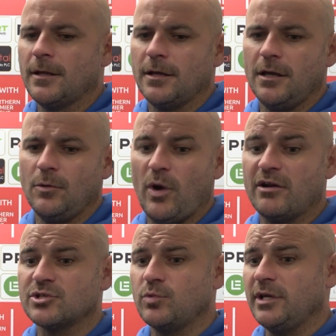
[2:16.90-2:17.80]

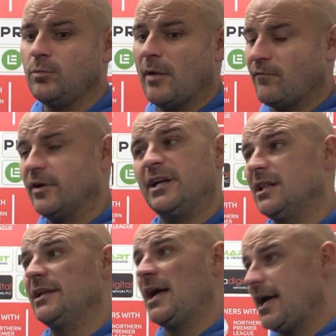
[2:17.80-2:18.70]
Whereas we went
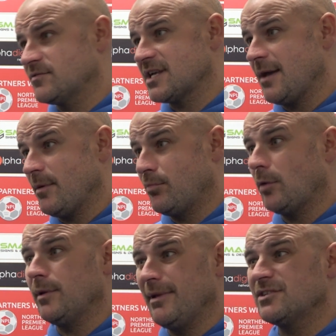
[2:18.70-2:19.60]
3-0 in at half time and
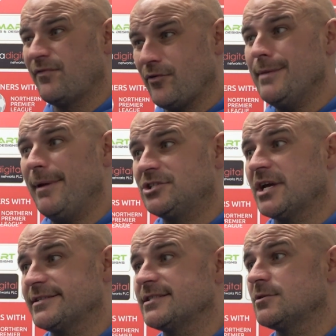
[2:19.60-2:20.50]
probably missed three big
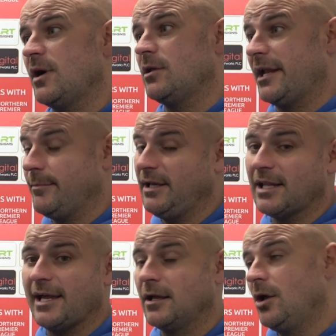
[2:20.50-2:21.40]
chances as well, and I mean
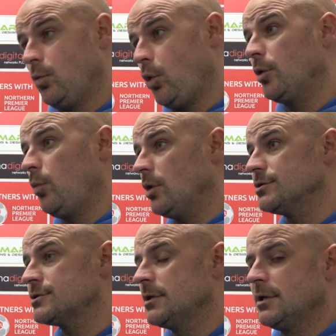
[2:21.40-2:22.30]
like
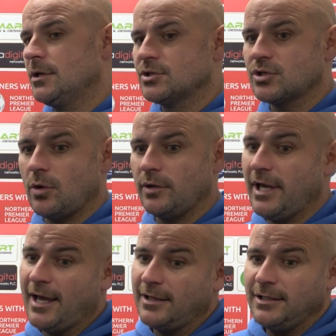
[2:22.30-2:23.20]
one-on-ones. So
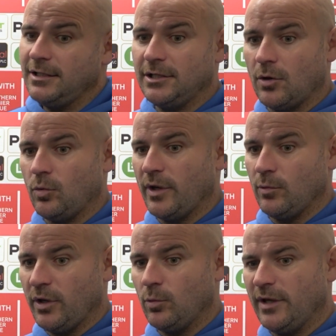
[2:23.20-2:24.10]
yeah, you know,
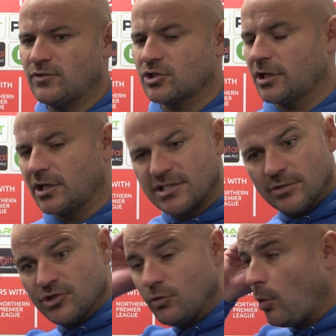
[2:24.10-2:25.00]
we've just got to
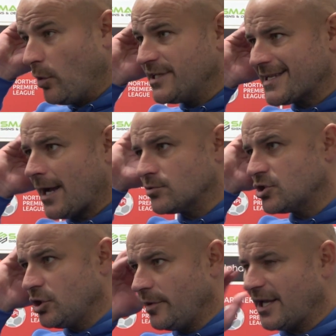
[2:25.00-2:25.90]
continue to do what we set out
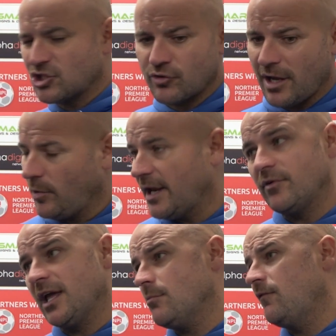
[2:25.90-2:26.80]
to do, and that's try and win
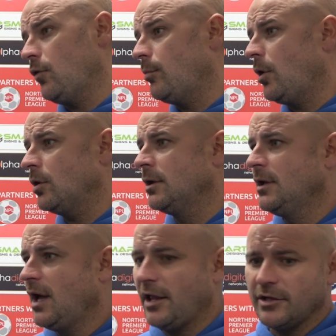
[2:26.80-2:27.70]
every game of football.
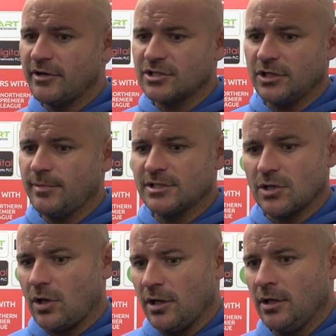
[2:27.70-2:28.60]
And there is going to be
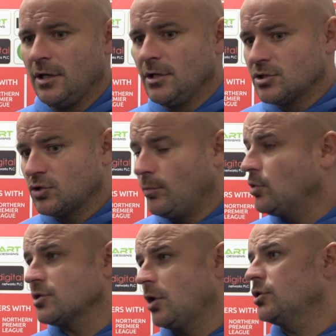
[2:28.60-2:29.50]
sort of
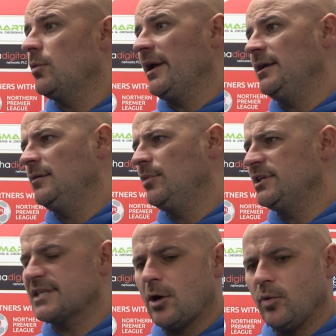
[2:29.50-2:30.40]
stumbles along the way, but
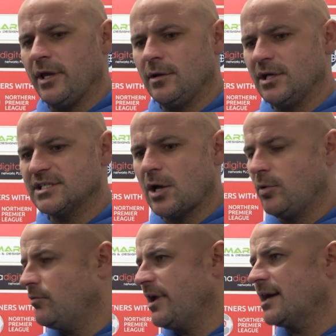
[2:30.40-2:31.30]
it's how
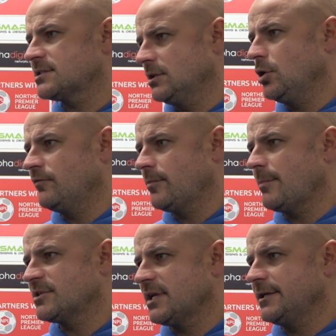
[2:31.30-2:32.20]
we react and learn from
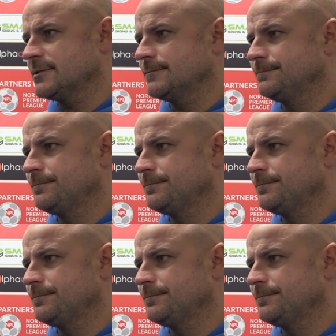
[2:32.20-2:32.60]
their mistakes.